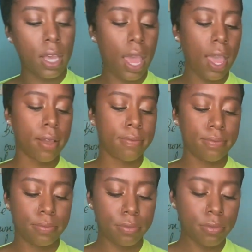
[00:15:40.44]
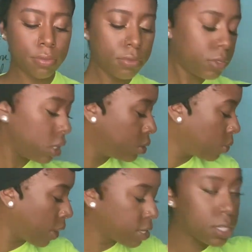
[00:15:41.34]
Okay. So
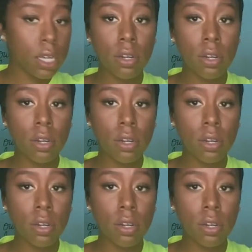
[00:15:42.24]
that's the